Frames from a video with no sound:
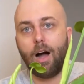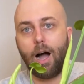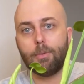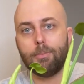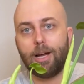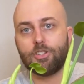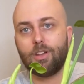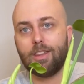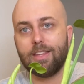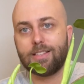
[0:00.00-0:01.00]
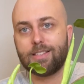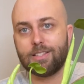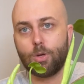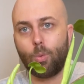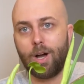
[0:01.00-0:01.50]
I would imagine this
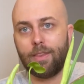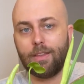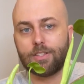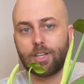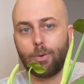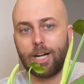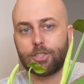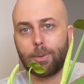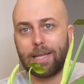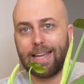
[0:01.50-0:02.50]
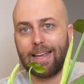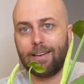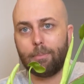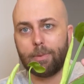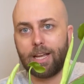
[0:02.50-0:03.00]
is the one that's going to actually end
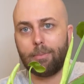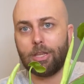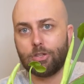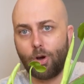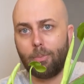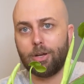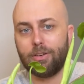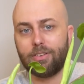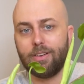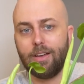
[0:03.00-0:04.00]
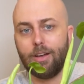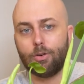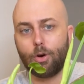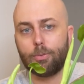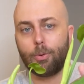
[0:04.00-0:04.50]
up becoming the dominant
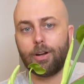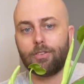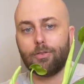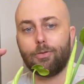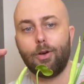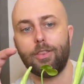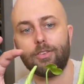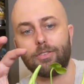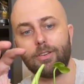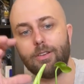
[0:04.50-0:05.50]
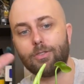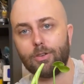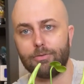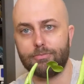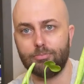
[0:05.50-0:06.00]
growth point. It's the furthest sort
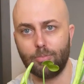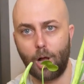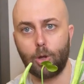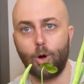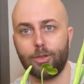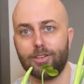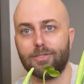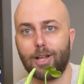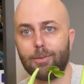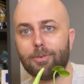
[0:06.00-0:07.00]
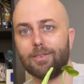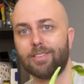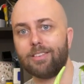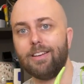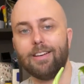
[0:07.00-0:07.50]
of along the development,